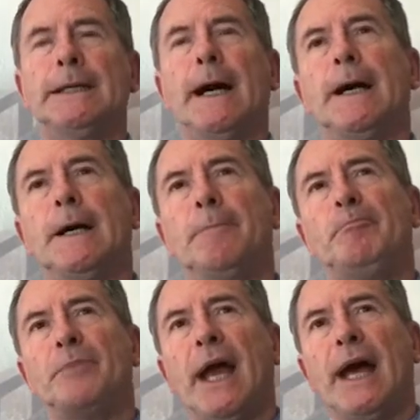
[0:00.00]

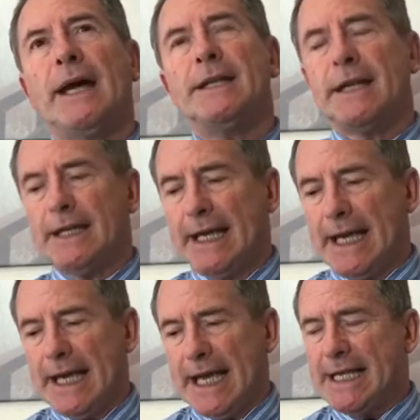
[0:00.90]
Um, and
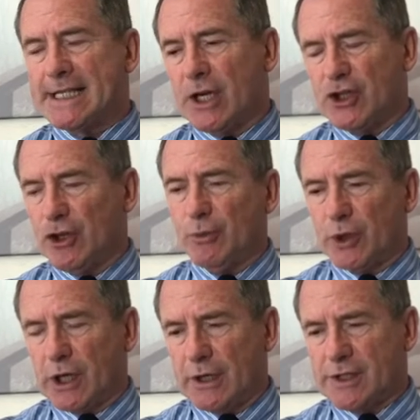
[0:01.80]
inside
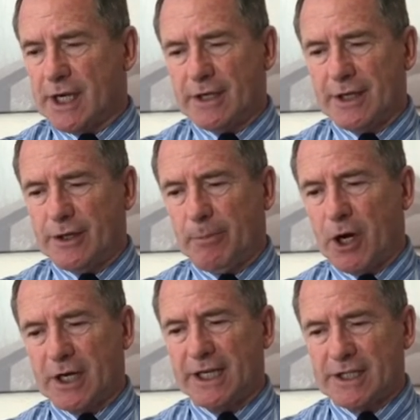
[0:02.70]
Shootwater Close there, the, the
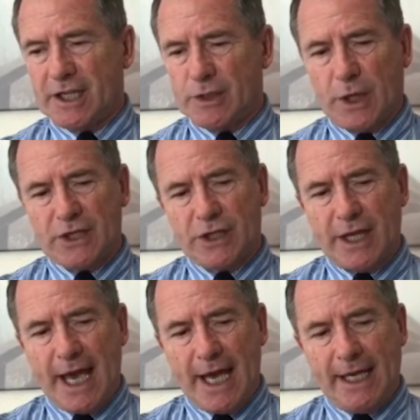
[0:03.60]
parking situation
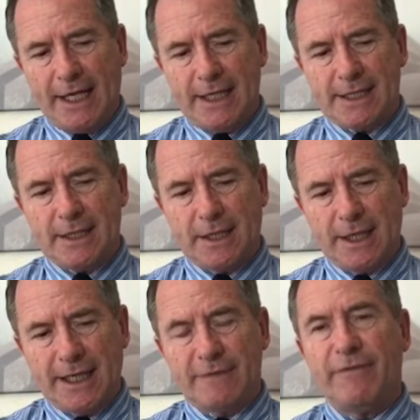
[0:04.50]
there is uh,
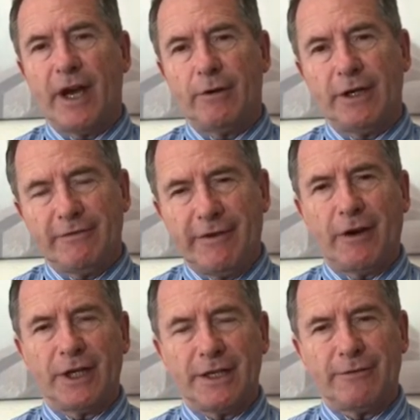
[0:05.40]
is very,
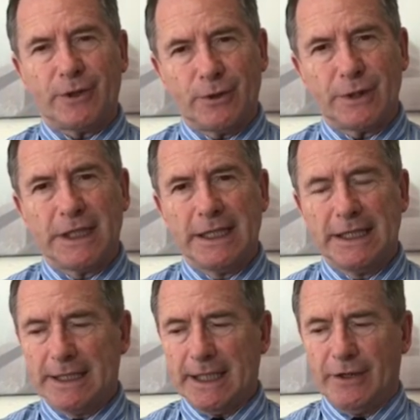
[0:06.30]
very difficult
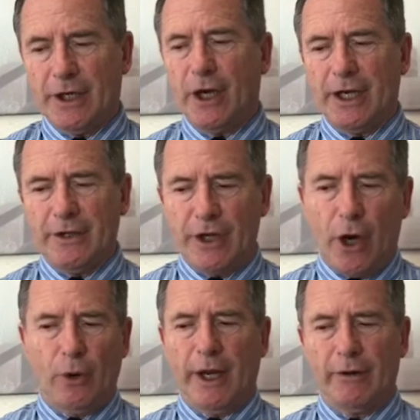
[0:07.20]
in the, in the
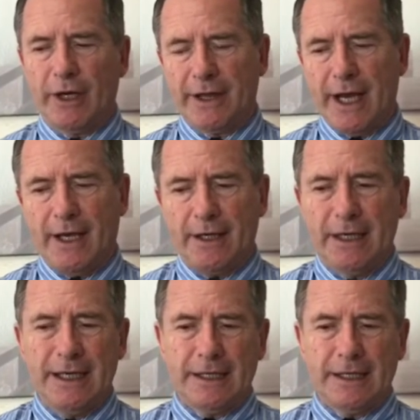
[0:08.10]
whole area there.